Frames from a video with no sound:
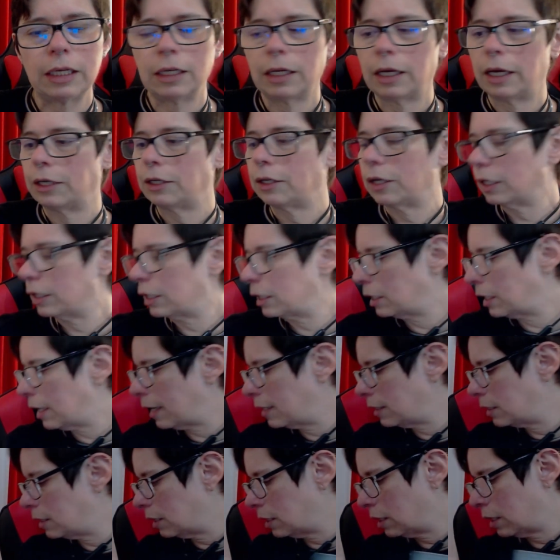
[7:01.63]
And you get the
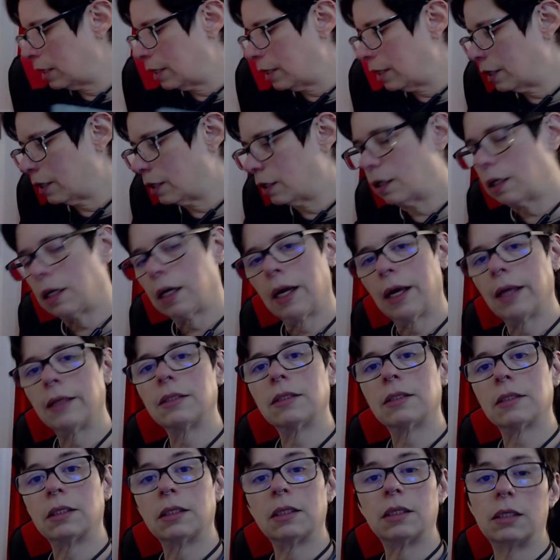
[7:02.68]
dice in there.
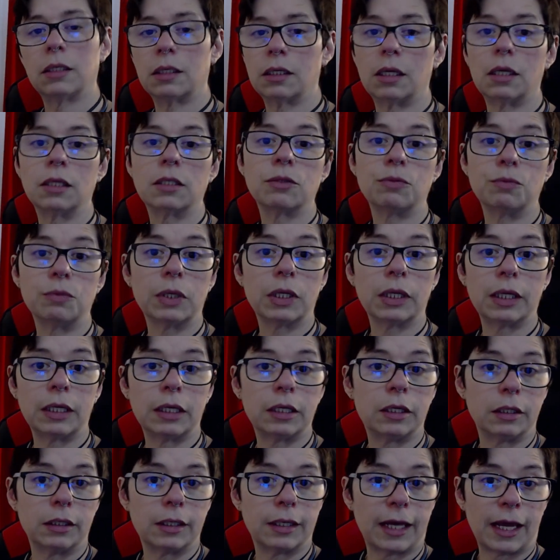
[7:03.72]
It's it's really a
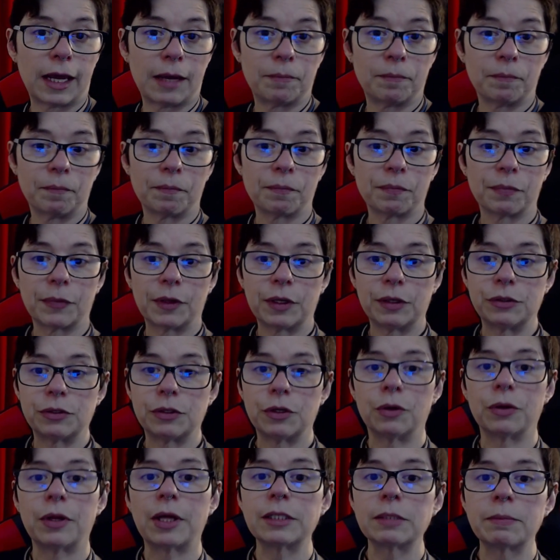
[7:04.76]
good game. So
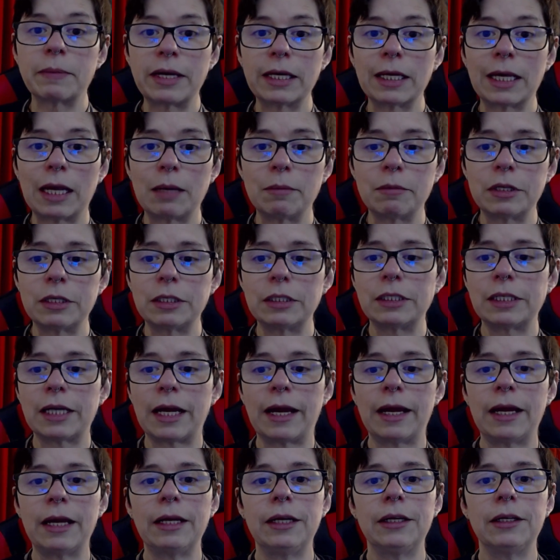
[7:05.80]
that's my game of the
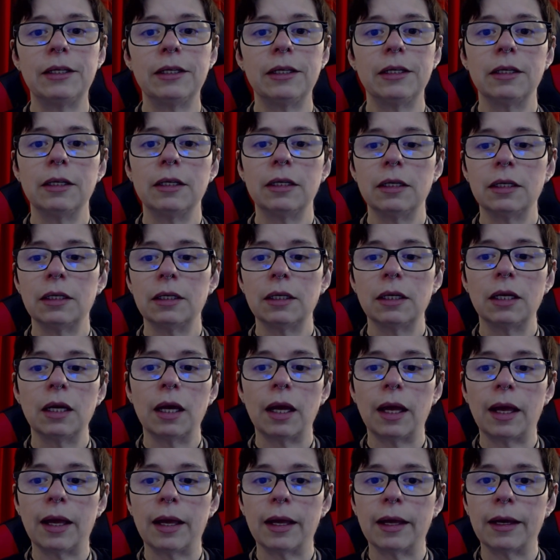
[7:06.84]
day.
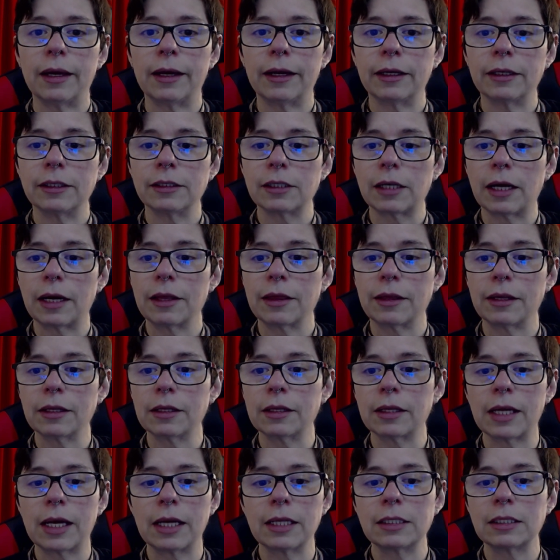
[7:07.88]
And I think
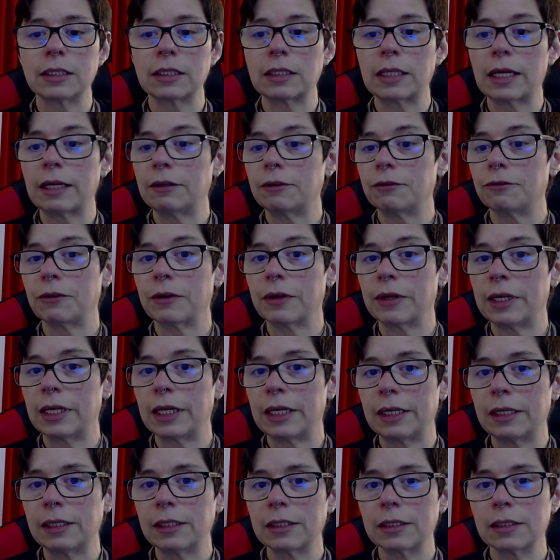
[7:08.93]
that's that for
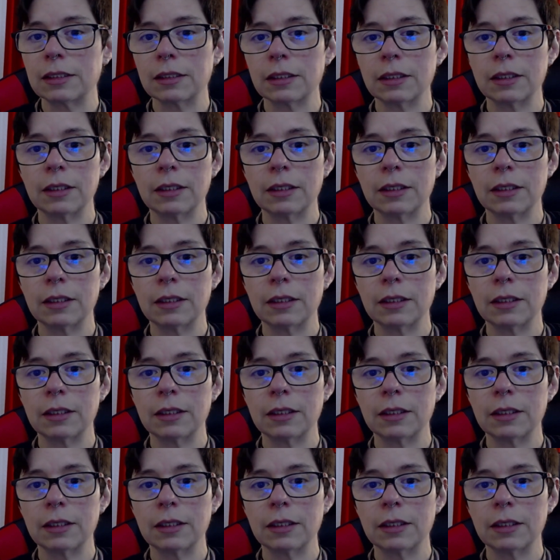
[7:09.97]
this.